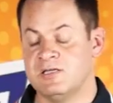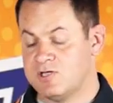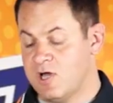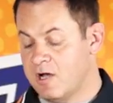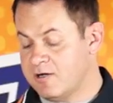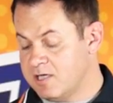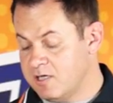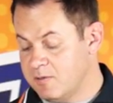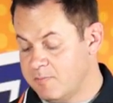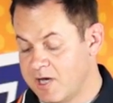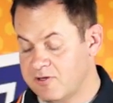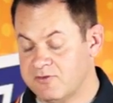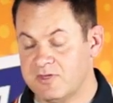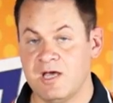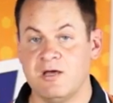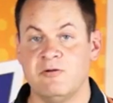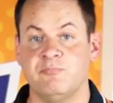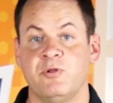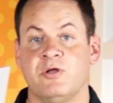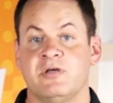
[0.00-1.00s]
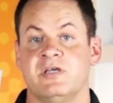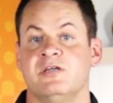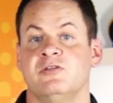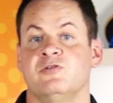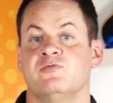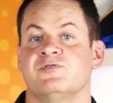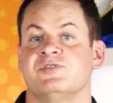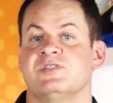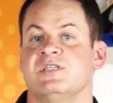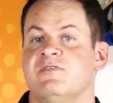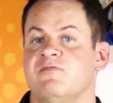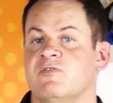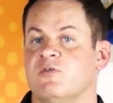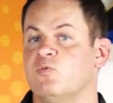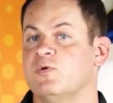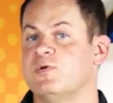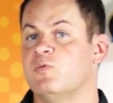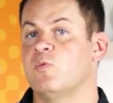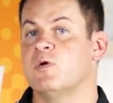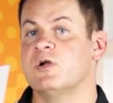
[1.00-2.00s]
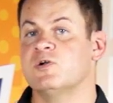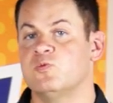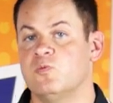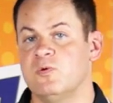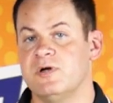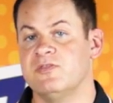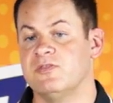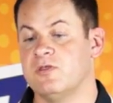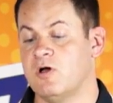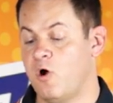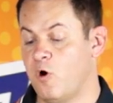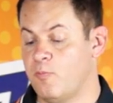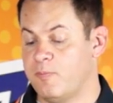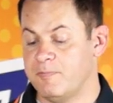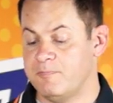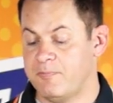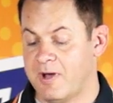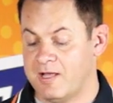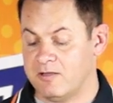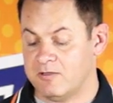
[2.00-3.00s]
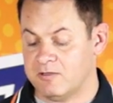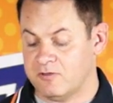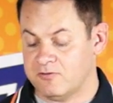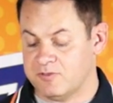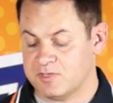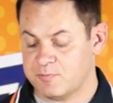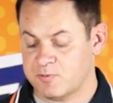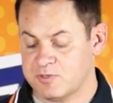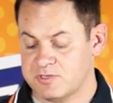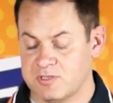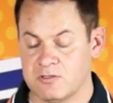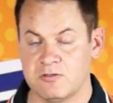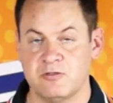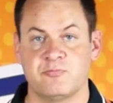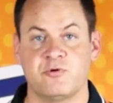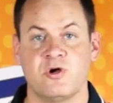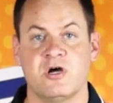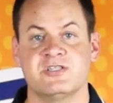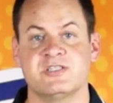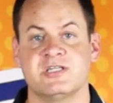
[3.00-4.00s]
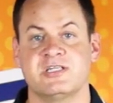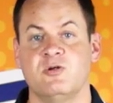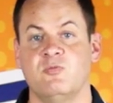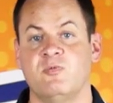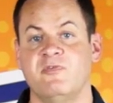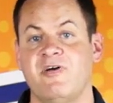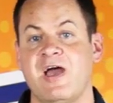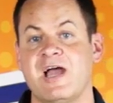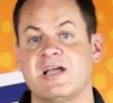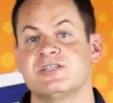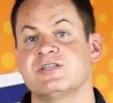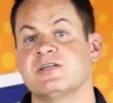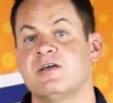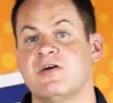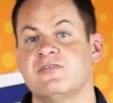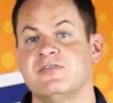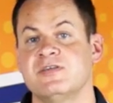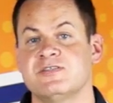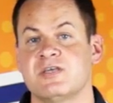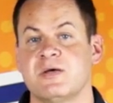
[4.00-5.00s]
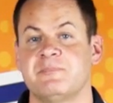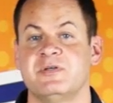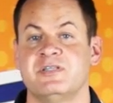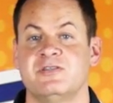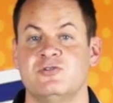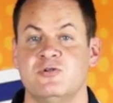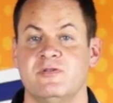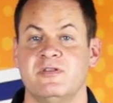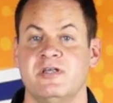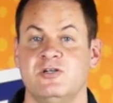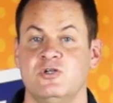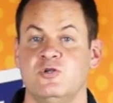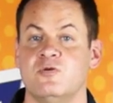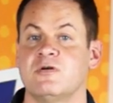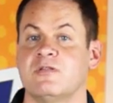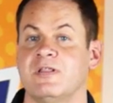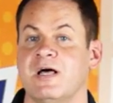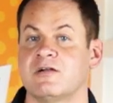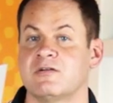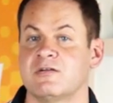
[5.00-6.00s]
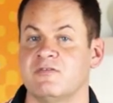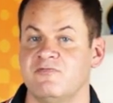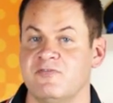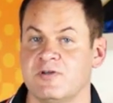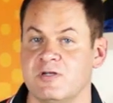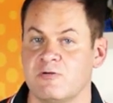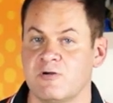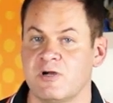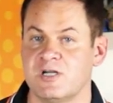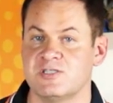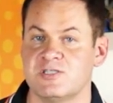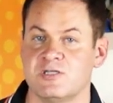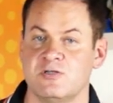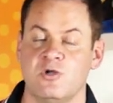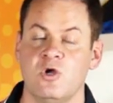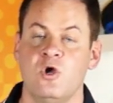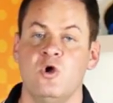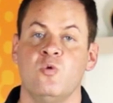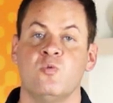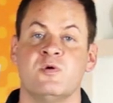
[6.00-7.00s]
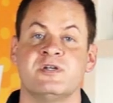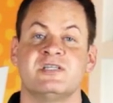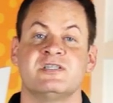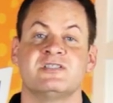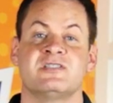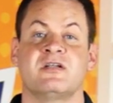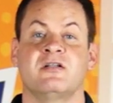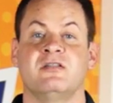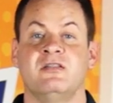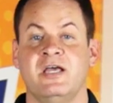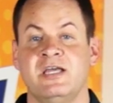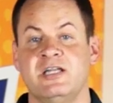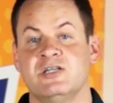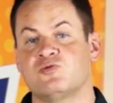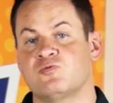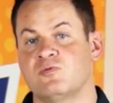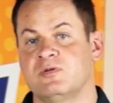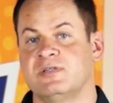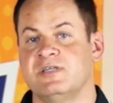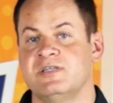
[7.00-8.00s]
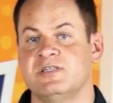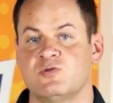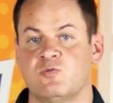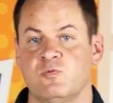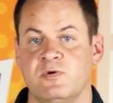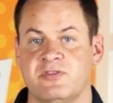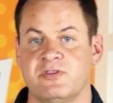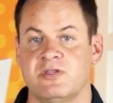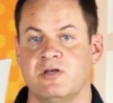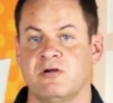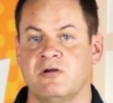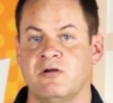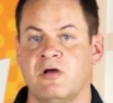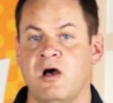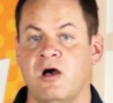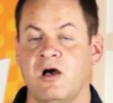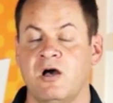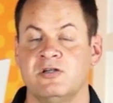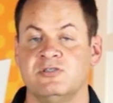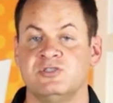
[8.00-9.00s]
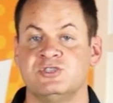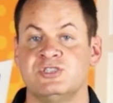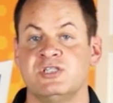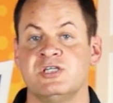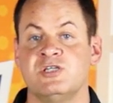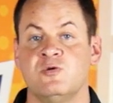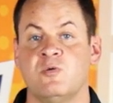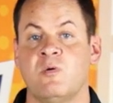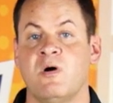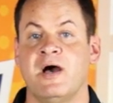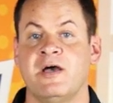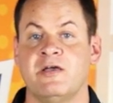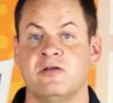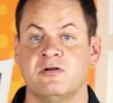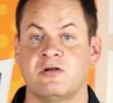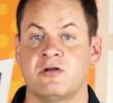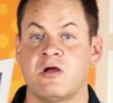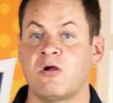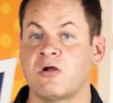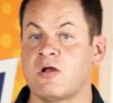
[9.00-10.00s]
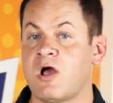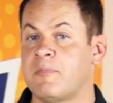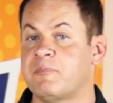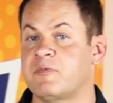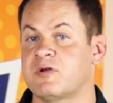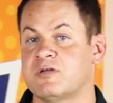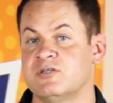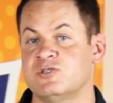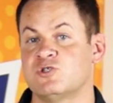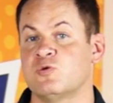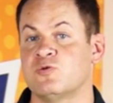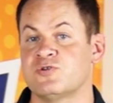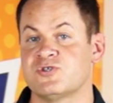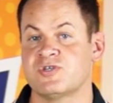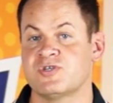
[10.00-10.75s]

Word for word: Now talking about that, plug in the receiver, we worked with OpenPilot on this particular project and we've actually got these up into their new cloud configuration, which is their latest release with their GUI or copter control